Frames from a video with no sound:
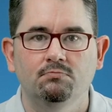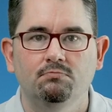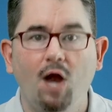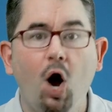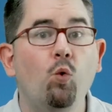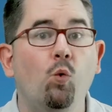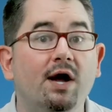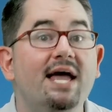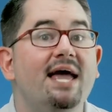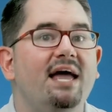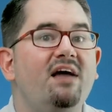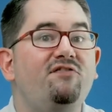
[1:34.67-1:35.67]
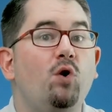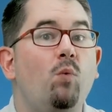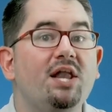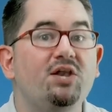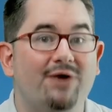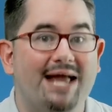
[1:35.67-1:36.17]
Oh, if you're
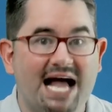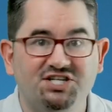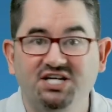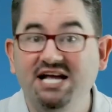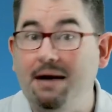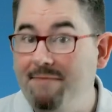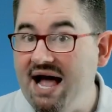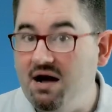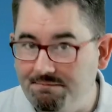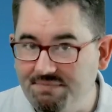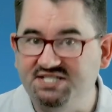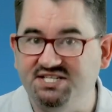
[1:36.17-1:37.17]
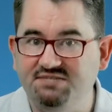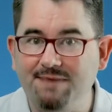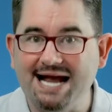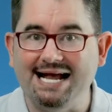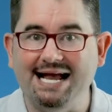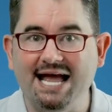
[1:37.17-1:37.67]
wondering actually about business bank
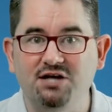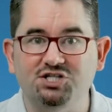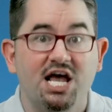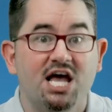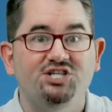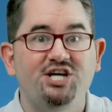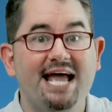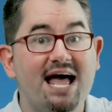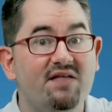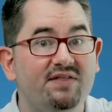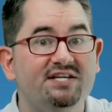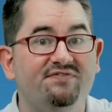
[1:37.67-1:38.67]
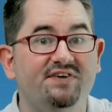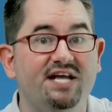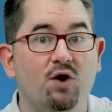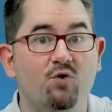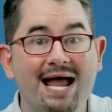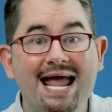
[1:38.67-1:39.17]
accounts, check out this video
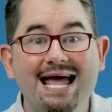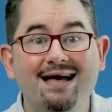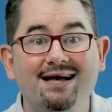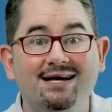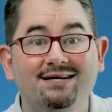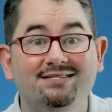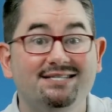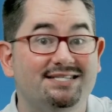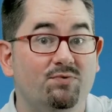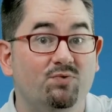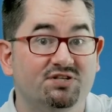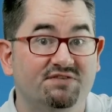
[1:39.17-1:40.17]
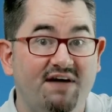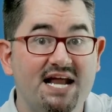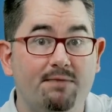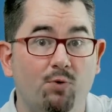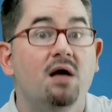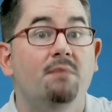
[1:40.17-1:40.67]
here to see what's available.
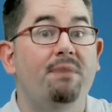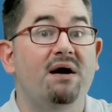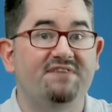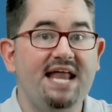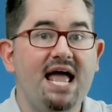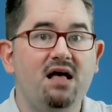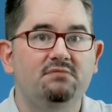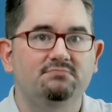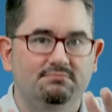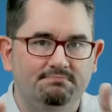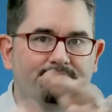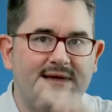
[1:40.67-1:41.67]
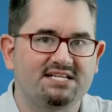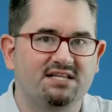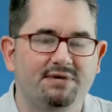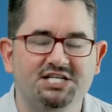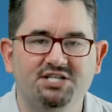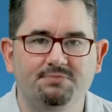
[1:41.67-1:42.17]
But for now, back to the main
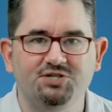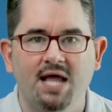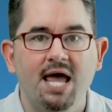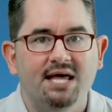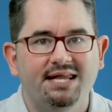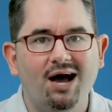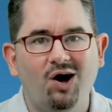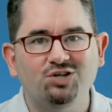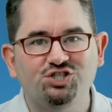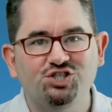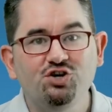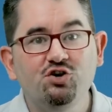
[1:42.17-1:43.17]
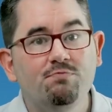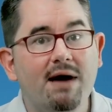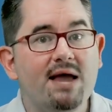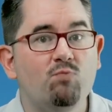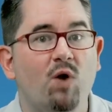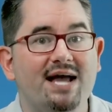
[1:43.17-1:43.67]
subject. There are two main
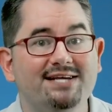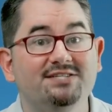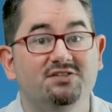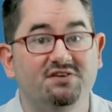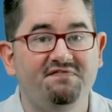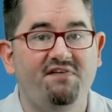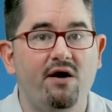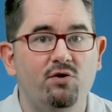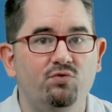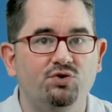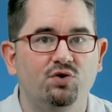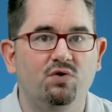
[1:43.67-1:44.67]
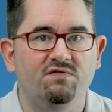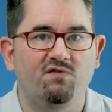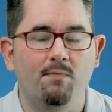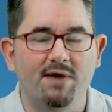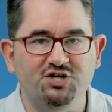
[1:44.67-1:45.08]
ways to file your formation